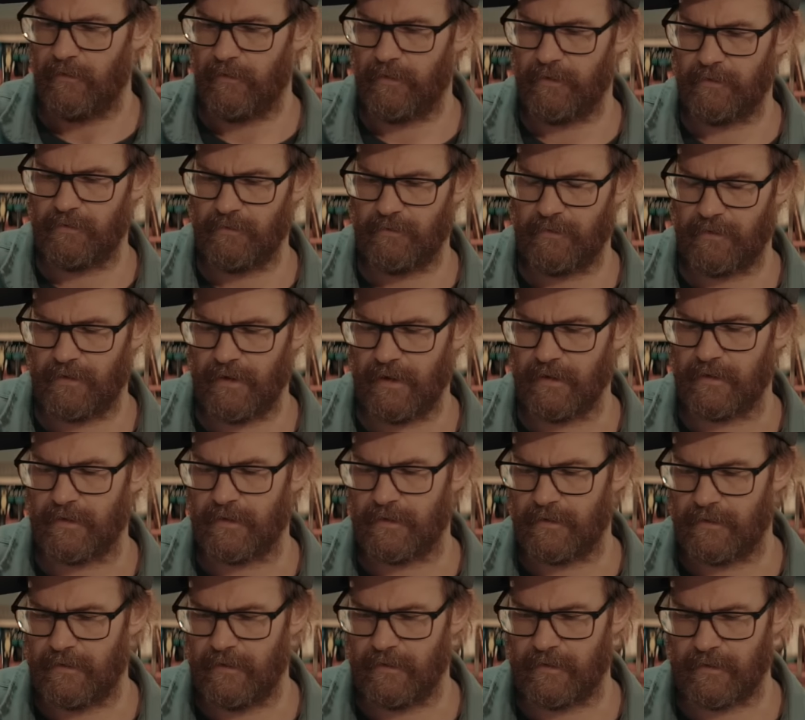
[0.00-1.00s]
on a
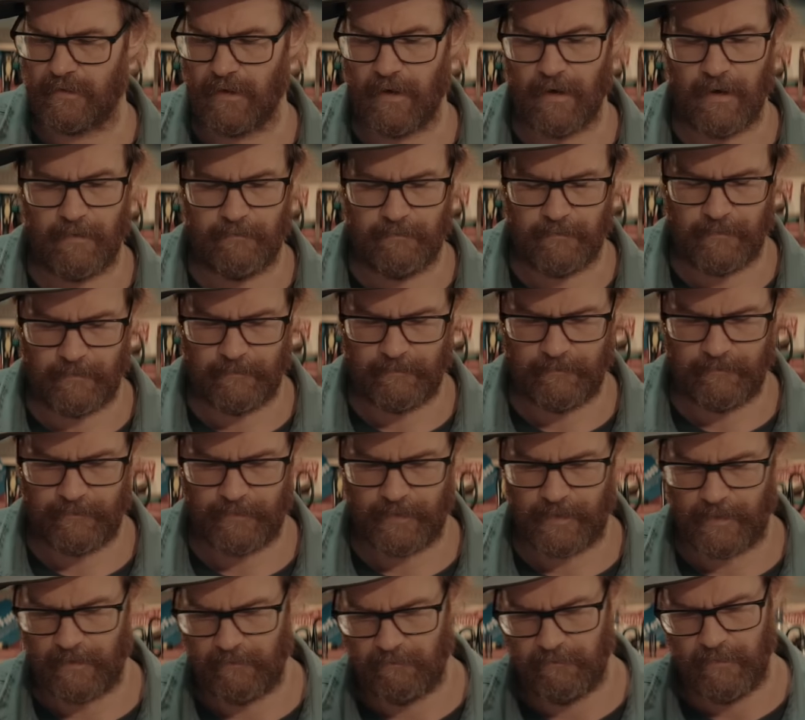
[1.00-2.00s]
success this time.
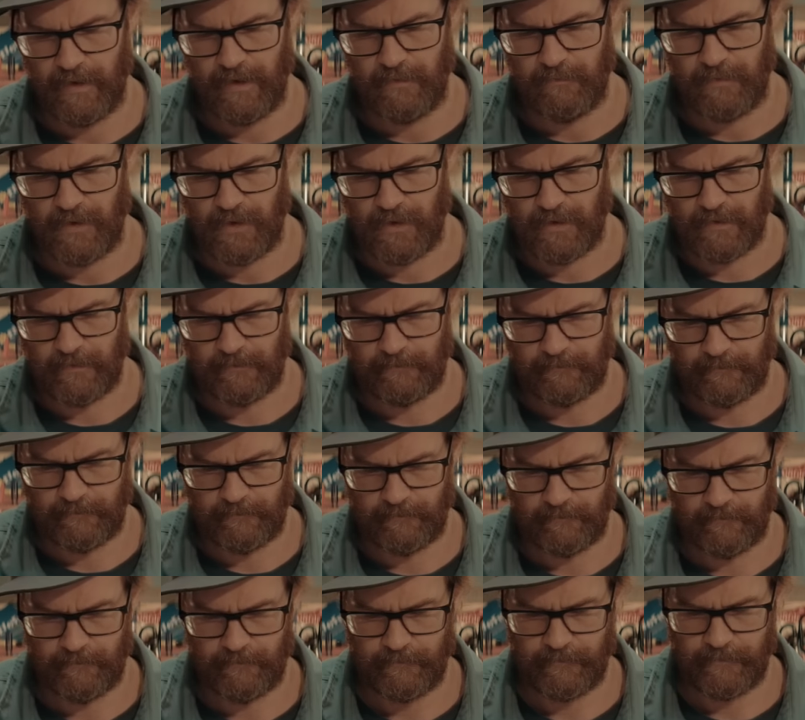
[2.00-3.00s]
Maybe.
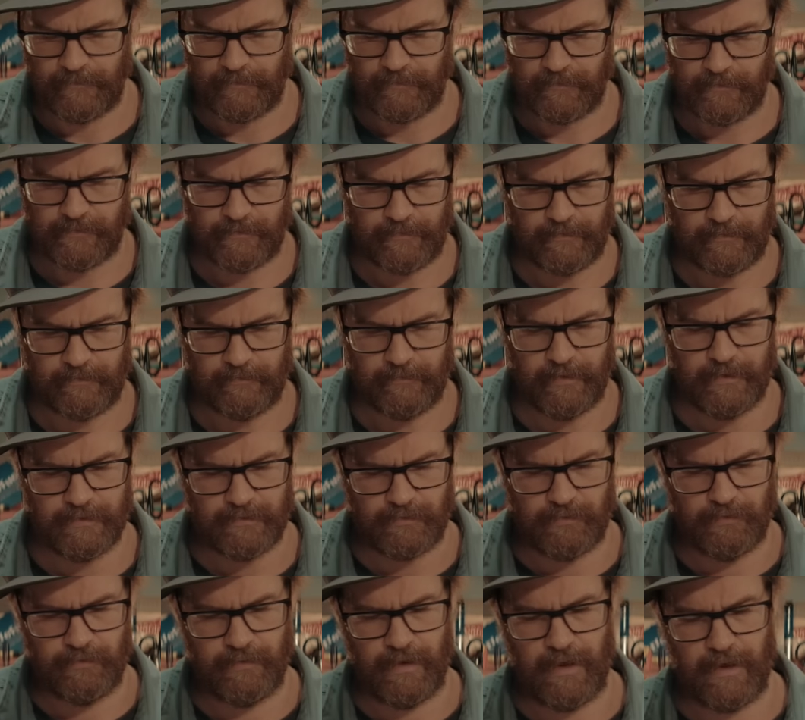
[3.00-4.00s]

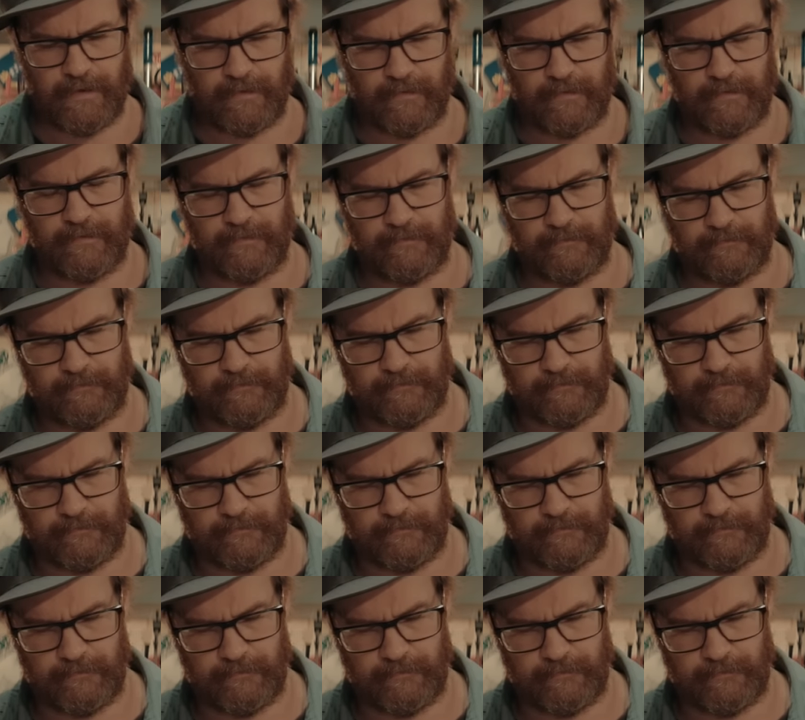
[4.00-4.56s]
Let's do that.